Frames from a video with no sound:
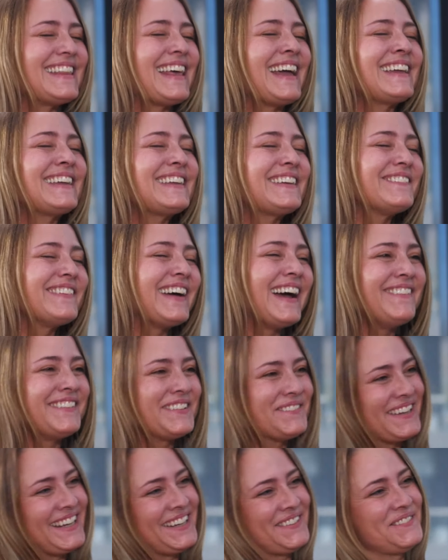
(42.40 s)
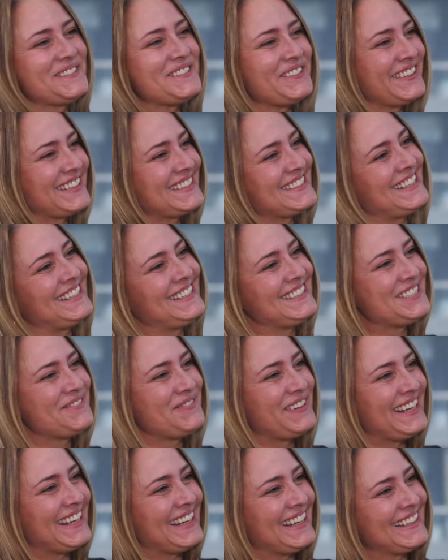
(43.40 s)
Thank you for having me. I'm so excited to
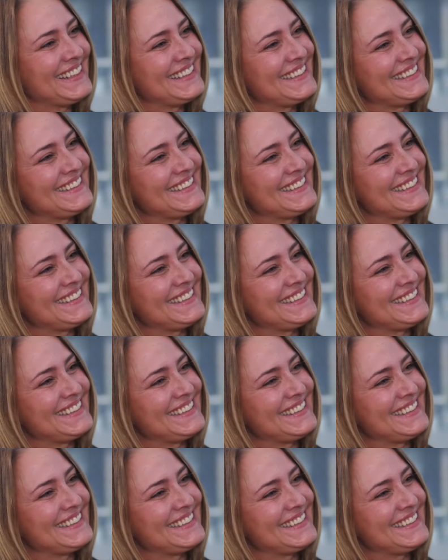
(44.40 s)
be here.